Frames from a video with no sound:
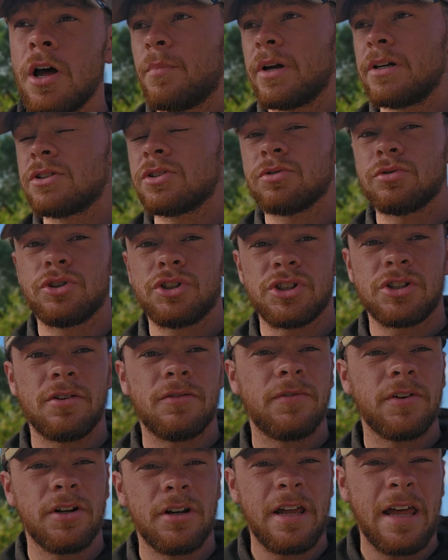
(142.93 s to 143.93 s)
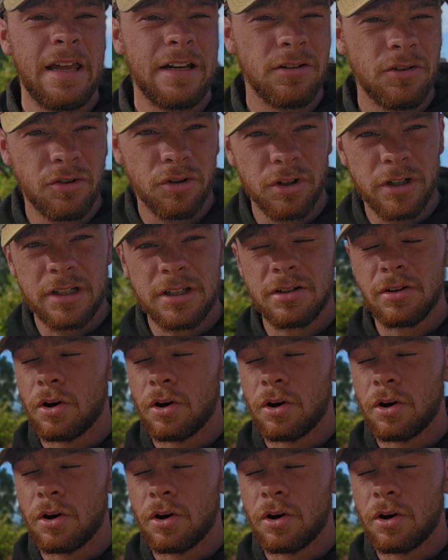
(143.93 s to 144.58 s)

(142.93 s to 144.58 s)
based on just an increase